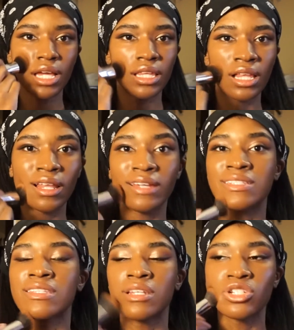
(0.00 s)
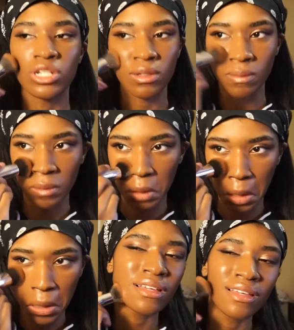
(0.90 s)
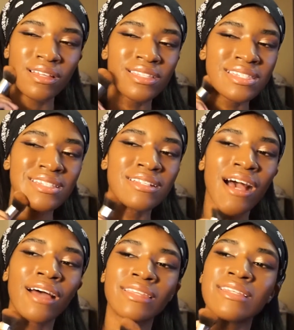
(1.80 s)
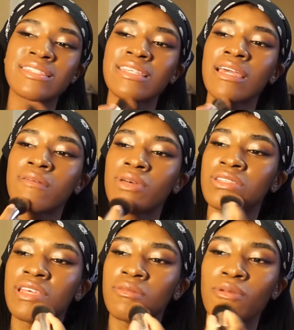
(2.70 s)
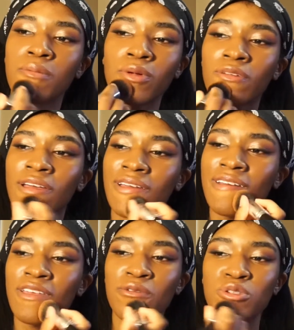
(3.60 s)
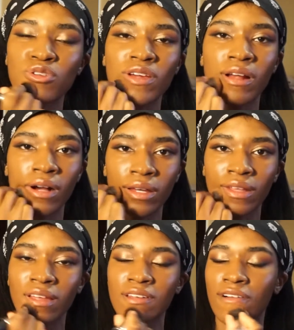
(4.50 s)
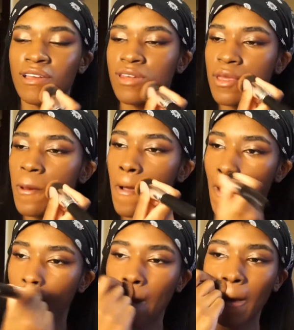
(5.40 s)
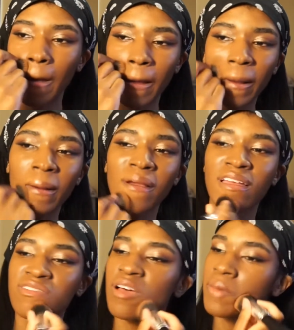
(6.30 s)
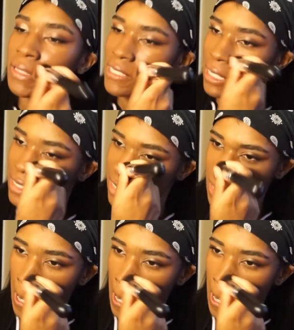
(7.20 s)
the lights in the gym, it's not the same as like people looking at you straight on, like talking to you, if that makes sense.